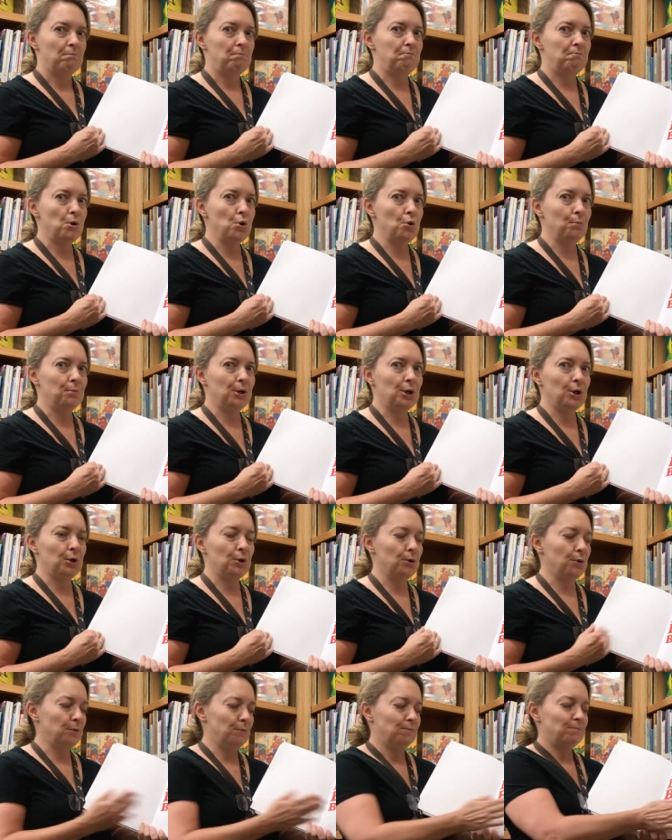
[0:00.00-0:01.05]
Boo
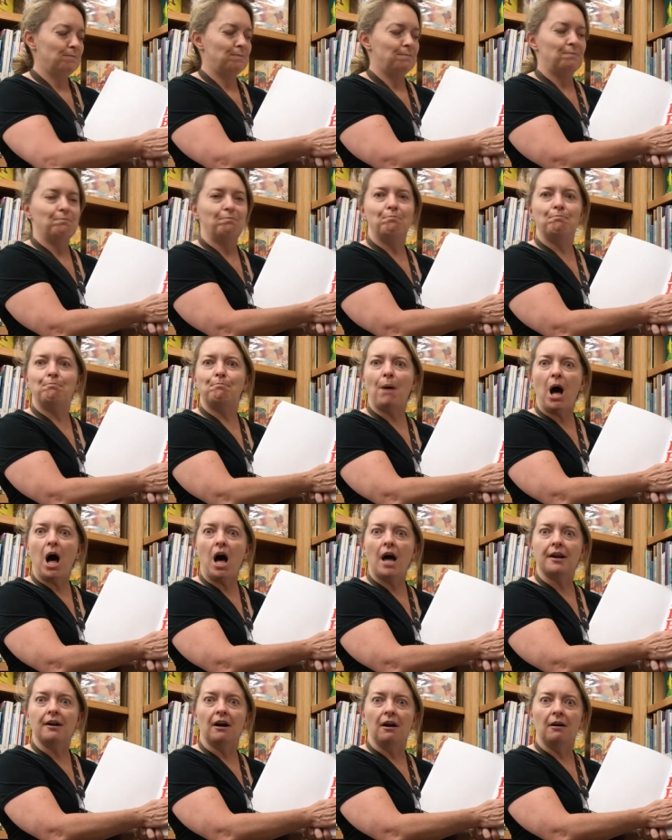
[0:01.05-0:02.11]
Boo
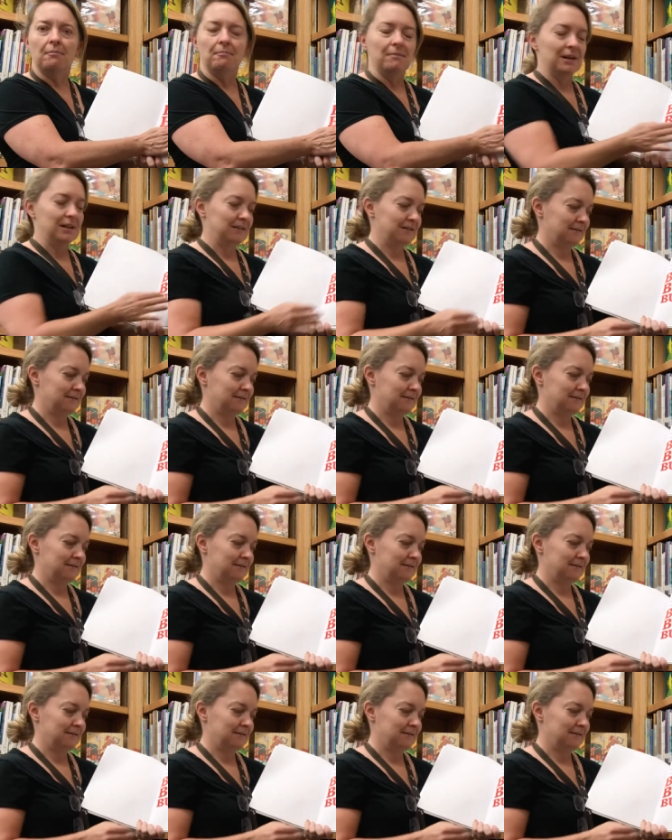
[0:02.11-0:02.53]
Bottom.